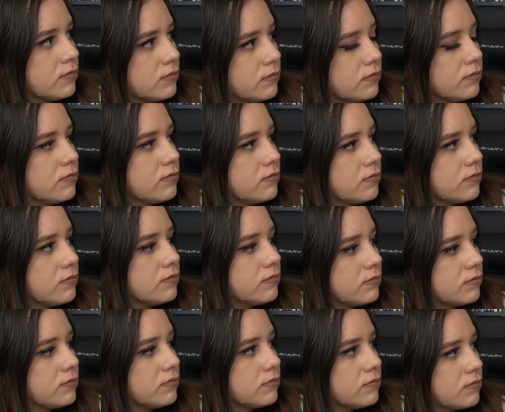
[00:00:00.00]

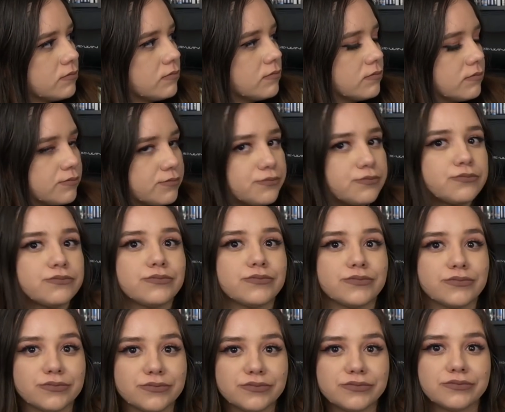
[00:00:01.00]

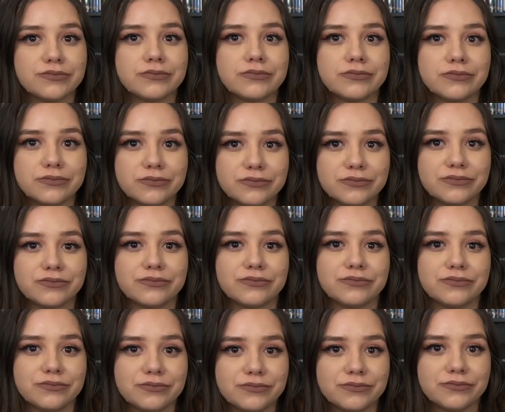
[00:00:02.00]

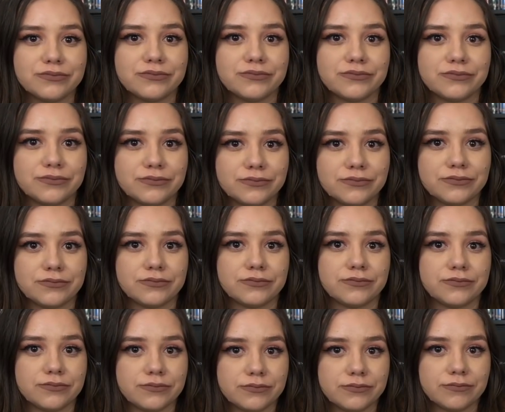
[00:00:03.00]

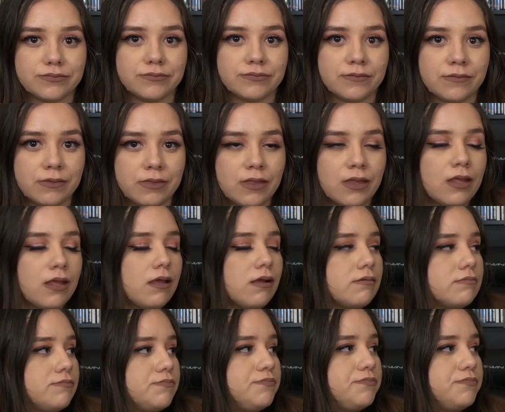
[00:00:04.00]
(silent)